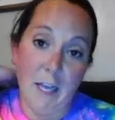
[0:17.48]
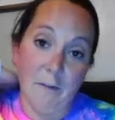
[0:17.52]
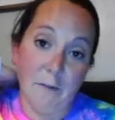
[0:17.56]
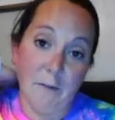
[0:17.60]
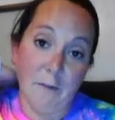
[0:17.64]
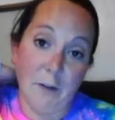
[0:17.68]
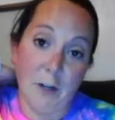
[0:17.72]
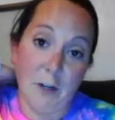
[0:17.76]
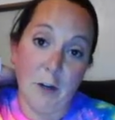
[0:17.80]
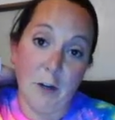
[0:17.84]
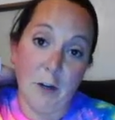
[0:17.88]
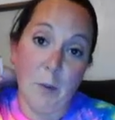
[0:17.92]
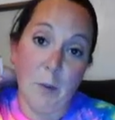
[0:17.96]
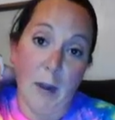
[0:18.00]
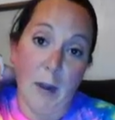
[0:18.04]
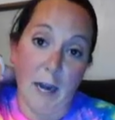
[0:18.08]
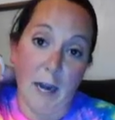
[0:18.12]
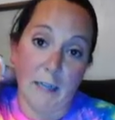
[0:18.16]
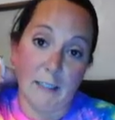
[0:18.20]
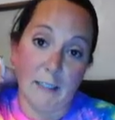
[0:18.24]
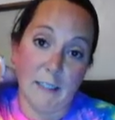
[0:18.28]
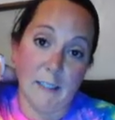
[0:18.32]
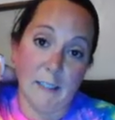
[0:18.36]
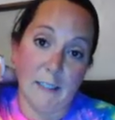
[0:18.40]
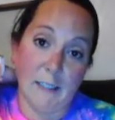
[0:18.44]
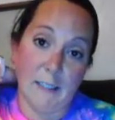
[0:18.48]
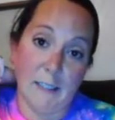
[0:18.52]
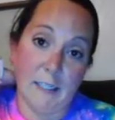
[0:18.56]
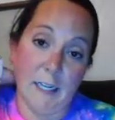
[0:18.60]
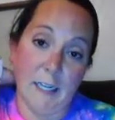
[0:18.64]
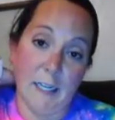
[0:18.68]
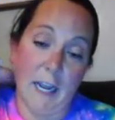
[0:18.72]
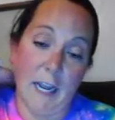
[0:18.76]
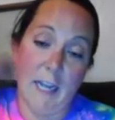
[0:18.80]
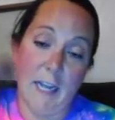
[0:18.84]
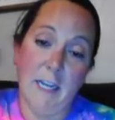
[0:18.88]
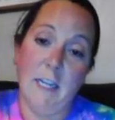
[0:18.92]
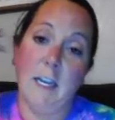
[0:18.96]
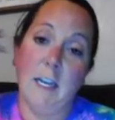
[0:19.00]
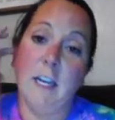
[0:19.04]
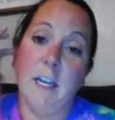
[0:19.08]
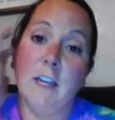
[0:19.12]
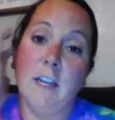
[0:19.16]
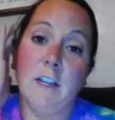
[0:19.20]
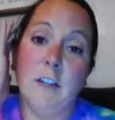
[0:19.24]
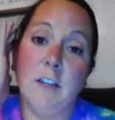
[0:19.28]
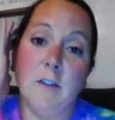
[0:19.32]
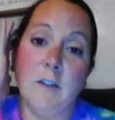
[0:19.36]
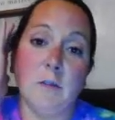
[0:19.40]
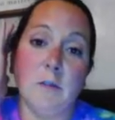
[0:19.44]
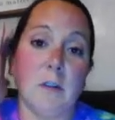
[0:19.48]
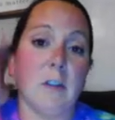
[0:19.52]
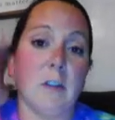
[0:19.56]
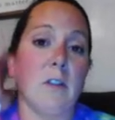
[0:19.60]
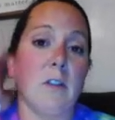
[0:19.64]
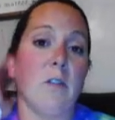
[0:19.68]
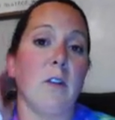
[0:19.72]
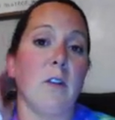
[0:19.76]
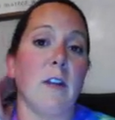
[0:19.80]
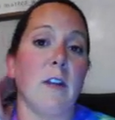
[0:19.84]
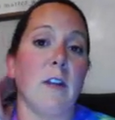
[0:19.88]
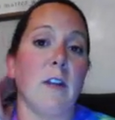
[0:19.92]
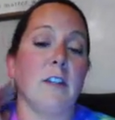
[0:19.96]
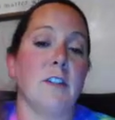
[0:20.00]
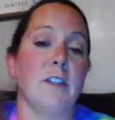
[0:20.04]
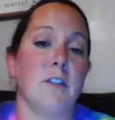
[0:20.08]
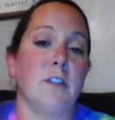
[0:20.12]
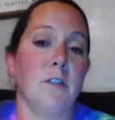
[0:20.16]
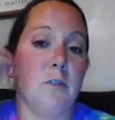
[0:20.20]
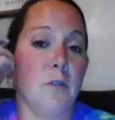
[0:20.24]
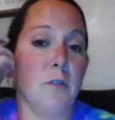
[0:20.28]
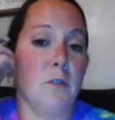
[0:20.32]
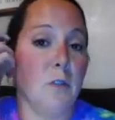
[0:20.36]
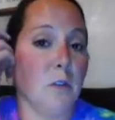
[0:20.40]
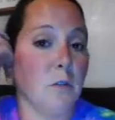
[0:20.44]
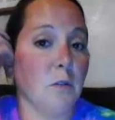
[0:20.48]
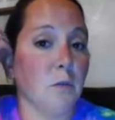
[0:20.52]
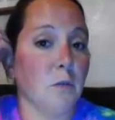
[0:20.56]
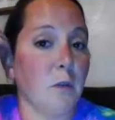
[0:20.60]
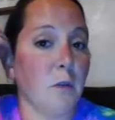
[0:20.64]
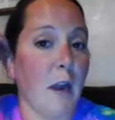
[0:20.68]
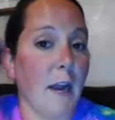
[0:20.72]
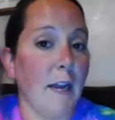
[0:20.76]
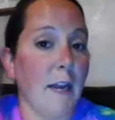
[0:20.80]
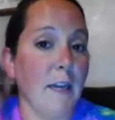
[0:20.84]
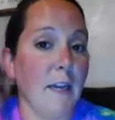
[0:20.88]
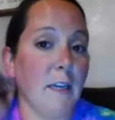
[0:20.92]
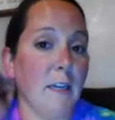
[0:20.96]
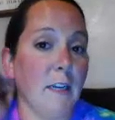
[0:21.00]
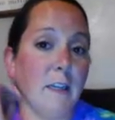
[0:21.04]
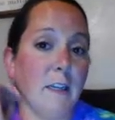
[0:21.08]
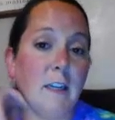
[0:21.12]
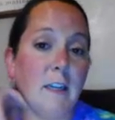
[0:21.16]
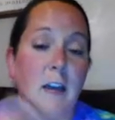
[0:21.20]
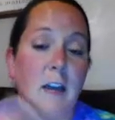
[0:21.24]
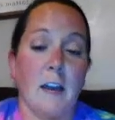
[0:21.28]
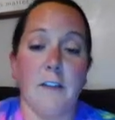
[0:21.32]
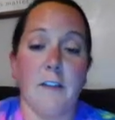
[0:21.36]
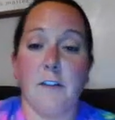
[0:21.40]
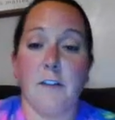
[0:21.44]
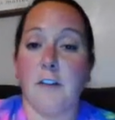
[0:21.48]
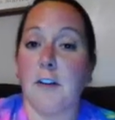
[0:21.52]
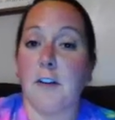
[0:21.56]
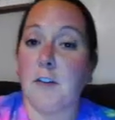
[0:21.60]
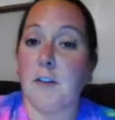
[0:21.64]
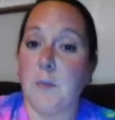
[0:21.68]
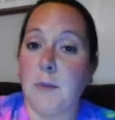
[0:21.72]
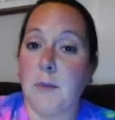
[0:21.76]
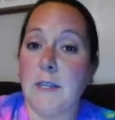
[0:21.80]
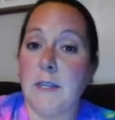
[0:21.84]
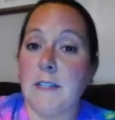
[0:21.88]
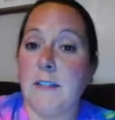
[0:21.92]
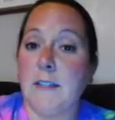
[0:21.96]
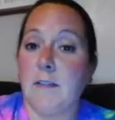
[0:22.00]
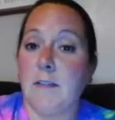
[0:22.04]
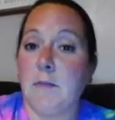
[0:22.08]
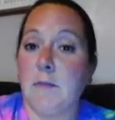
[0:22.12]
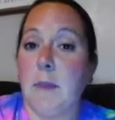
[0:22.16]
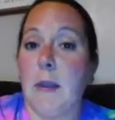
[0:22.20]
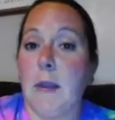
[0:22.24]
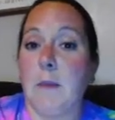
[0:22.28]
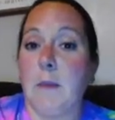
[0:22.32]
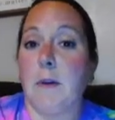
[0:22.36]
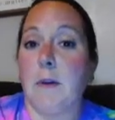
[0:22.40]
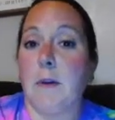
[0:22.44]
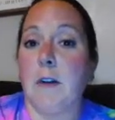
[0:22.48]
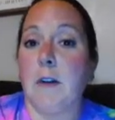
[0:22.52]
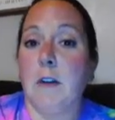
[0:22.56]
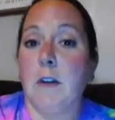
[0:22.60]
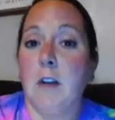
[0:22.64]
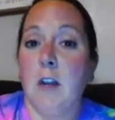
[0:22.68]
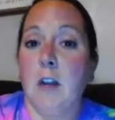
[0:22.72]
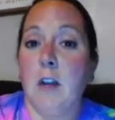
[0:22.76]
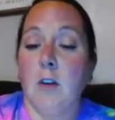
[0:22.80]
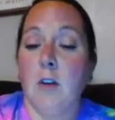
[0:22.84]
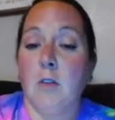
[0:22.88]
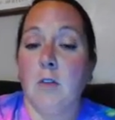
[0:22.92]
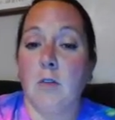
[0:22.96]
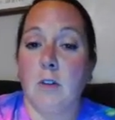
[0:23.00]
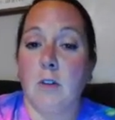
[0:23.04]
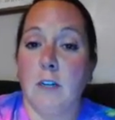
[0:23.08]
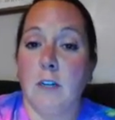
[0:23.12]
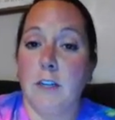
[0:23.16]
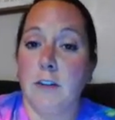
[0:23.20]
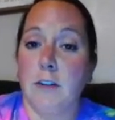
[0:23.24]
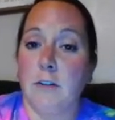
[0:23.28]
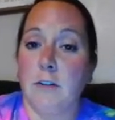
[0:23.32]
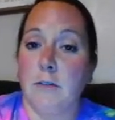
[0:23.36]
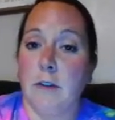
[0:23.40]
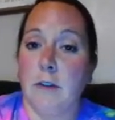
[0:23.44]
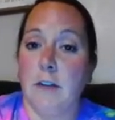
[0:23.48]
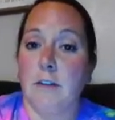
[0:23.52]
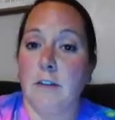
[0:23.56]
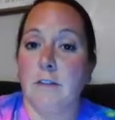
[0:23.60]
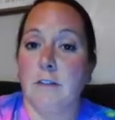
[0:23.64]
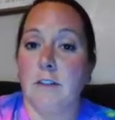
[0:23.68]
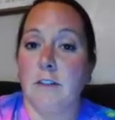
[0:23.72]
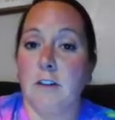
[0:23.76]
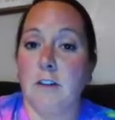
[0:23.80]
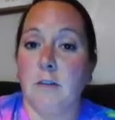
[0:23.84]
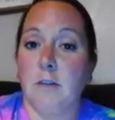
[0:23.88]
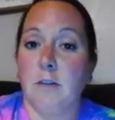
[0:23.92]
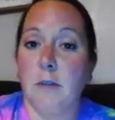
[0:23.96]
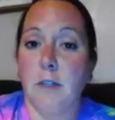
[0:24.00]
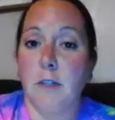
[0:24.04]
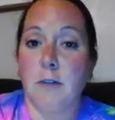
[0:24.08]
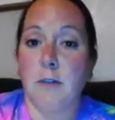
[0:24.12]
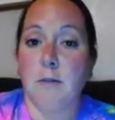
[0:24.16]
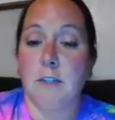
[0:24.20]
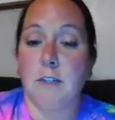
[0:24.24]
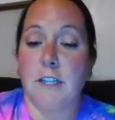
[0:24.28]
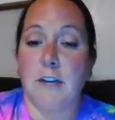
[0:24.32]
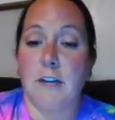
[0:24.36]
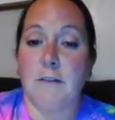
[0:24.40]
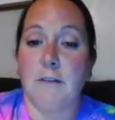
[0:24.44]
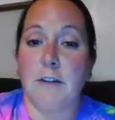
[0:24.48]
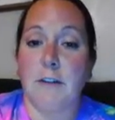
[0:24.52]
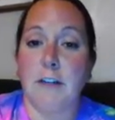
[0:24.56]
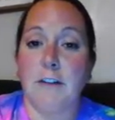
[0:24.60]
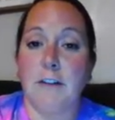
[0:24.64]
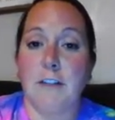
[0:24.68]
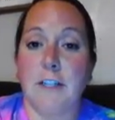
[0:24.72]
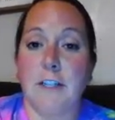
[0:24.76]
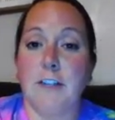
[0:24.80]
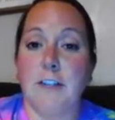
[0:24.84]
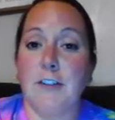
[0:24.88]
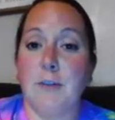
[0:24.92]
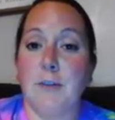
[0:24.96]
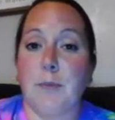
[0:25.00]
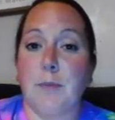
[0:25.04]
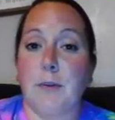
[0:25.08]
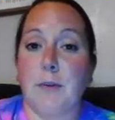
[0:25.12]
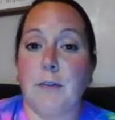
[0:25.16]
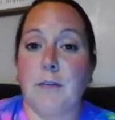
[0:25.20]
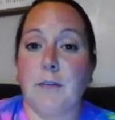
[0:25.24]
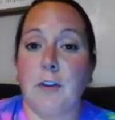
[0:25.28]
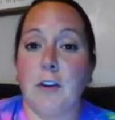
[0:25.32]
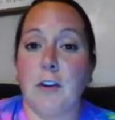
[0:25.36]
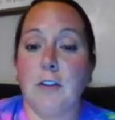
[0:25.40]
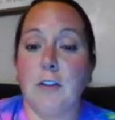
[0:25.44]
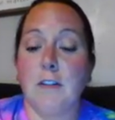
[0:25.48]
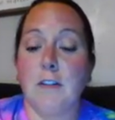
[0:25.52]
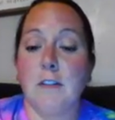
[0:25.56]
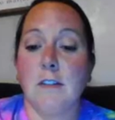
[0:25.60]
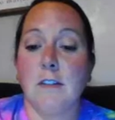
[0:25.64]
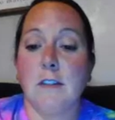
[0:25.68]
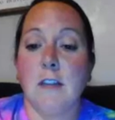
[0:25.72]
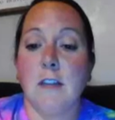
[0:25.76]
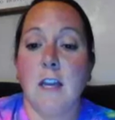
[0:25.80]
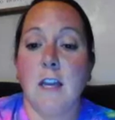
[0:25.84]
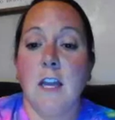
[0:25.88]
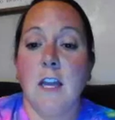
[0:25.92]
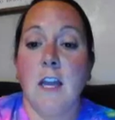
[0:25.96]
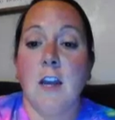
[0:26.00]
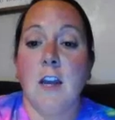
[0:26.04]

For your practice today, you are going to write either on a piece of paper or in your reader's notebook, whichever your teacher prefers,